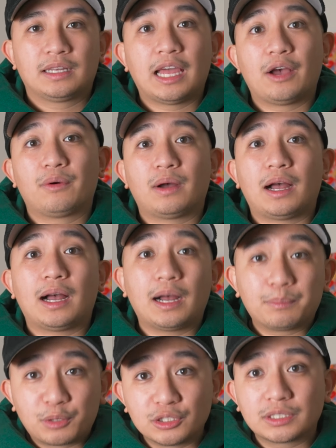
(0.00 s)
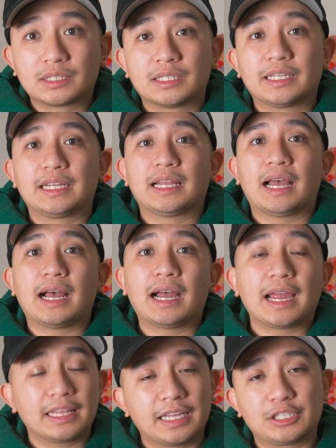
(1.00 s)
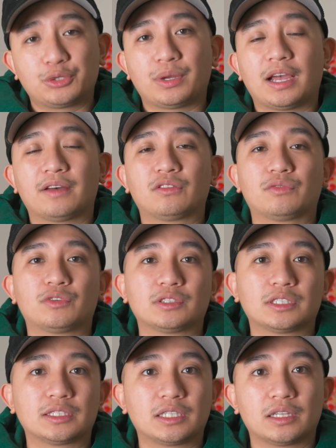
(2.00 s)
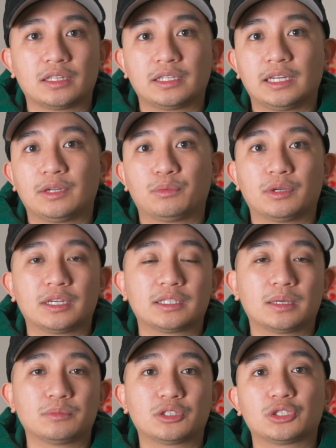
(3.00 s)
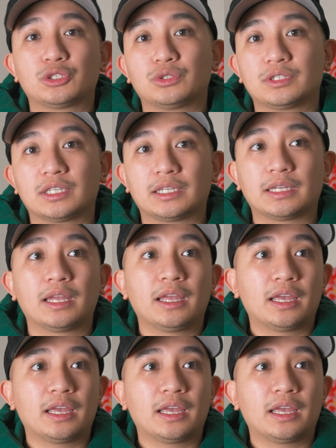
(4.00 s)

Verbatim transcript: Now, personally, I like to have the versatility when it comes to choosing